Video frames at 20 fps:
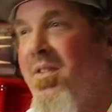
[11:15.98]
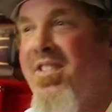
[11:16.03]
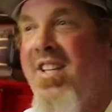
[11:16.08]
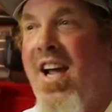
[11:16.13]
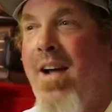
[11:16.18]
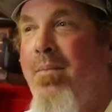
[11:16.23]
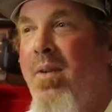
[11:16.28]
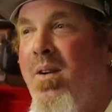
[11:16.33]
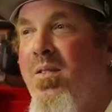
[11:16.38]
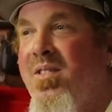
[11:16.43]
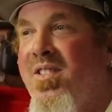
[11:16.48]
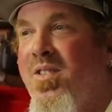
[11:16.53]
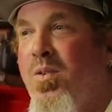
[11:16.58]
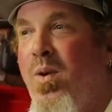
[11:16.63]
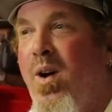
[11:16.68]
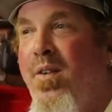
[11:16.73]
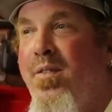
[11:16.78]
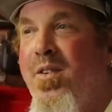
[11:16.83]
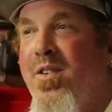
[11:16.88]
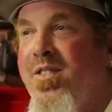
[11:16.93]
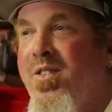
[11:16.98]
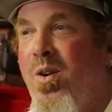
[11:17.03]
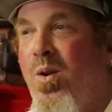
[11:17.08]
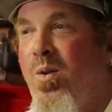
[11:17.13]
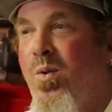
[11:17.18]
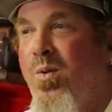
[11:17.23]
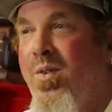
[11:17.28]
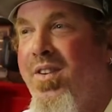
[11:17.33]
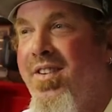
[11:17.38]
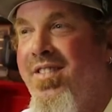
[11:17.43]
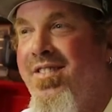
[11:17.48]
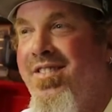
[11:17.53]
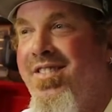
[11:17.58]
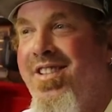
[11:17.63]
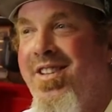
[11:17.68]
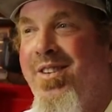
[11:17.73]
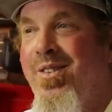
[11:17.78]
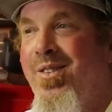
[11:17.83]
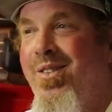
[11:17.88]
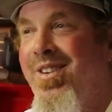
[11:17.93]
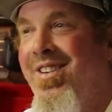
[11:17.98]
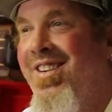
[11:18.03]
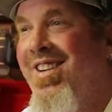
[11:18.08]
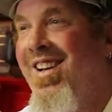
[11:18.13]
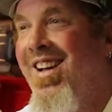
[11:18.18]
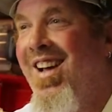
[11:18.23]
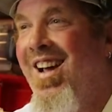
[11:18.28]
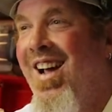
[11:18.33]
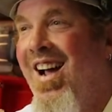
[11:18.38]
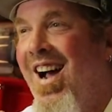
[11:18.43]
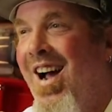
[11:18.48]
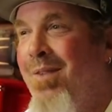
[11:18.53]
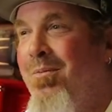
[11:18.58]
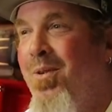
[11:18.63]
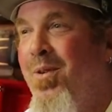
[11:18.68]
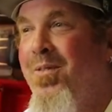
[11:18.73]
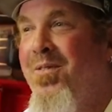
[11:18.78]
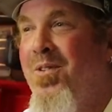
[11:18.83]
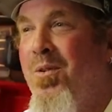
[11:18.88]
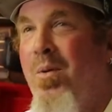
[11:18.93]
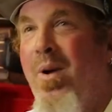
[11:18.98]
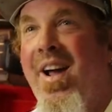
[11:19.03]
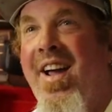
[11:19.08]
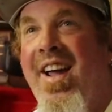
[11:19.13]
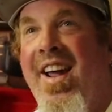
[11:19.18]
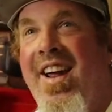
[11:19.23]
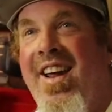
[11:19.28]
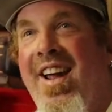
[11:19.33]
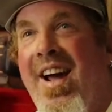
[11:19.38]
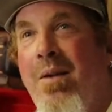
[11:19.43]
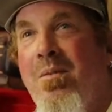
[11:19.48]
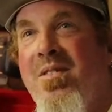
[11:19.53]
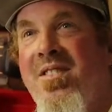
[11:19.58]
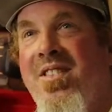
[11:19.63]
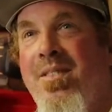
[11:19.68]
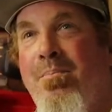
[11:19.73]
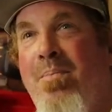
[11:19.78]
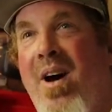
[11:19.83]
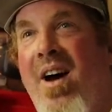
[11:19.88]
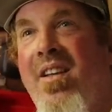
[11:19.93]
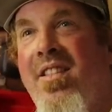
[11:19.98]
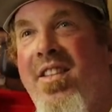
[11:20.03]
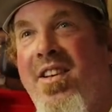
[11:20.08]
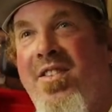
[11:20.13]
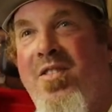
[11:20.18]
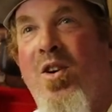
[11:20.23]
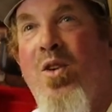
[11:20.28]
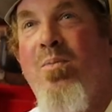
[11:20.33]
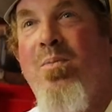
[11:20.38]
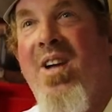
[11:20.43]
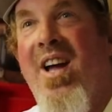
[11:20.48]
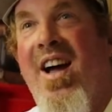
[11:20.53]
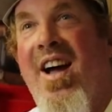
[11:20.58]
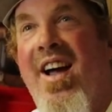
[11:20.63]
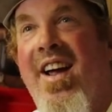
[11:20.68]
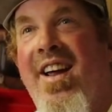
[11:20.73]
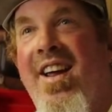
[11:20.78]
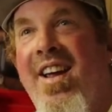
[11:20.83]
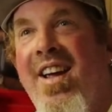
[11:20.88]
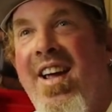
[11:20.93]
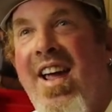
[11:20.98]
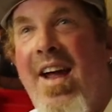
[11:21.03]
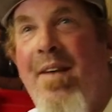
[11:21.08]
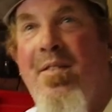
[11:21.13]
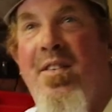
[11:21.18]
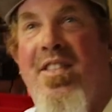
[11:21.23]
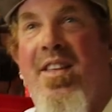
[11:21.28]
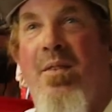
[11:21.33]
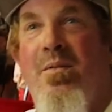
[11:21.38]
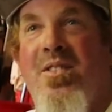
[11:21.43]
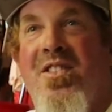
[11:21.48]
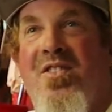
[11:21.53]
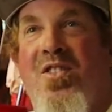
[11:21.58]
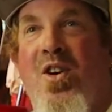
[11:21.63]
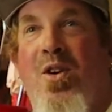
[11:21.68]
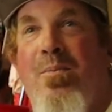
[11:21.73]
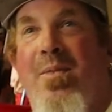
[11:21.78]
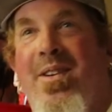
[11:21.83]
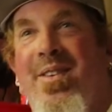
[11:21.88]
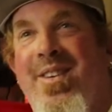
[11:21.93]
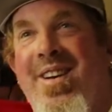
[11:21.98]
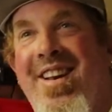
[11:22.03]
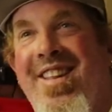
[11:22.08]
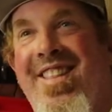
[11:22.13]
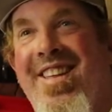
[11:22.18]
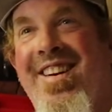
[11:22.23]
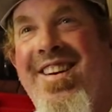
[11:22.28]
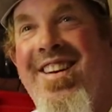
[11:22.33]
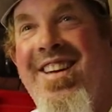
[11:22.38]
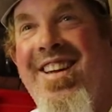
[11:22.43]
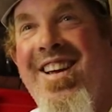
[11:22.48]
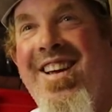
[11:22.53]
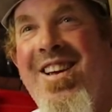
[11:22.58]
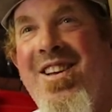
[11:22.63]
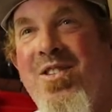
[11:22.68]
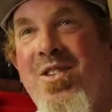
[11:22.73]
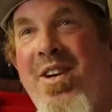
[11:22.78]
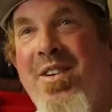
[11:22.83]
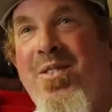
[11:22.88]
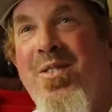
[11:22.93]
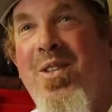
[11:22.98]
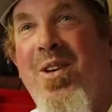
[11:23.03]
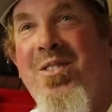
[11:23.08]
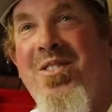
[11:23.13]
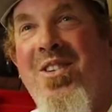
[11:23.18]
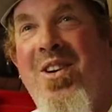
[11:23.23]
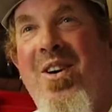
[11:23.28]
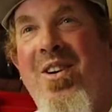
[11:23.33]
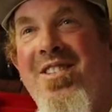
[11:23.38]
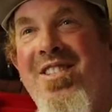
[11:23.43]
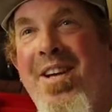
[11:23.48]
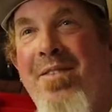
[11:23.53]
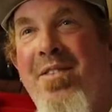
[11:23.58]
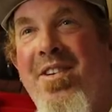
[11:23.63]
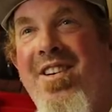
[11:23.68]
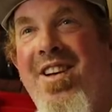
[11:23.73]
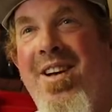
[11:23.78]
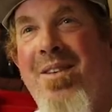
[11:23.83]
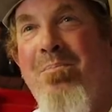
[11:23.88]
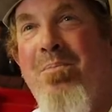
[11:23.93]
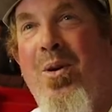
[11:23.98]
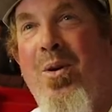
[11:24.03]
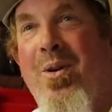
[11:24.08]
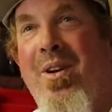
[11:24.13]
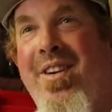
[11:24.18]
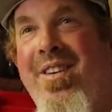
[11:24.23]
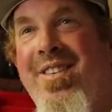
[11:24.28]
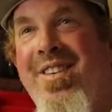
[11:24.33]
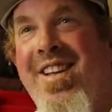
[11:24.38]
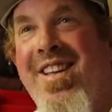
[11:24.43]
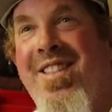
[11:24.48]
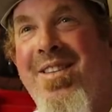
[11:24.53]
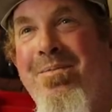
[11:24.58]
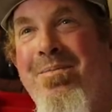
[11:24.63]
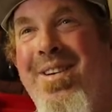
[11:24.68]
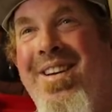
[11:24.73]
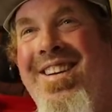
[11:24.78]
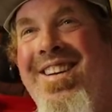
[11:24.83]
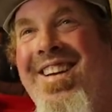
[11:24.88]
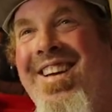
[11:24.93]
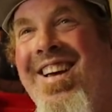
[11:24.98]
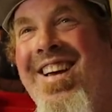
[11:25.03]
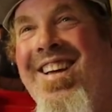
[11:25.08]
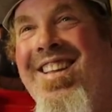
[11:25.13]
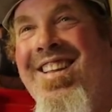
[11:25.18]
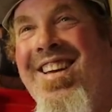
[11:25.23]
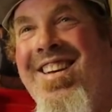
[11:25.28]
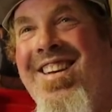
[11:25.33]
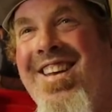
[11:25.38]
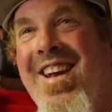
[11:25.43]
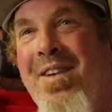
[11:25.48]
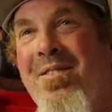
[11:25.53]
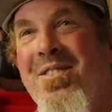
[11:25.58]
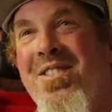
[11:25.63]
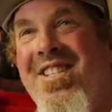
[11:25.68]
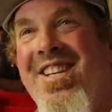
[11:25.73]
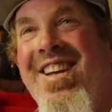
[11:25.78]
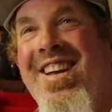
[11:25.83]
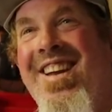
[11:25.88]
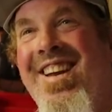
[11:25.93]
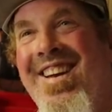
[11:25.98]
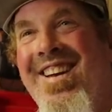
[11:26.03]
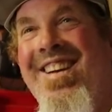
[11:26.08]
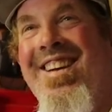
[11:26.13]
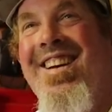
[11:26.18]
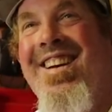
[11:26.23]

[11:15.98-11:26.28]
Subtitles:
the time I was 12 years old until I moved away, I was the chrome guy. Everything was chrome underneath it. So I knew those cars, every nut and bolt underneath them, like you'd ever see.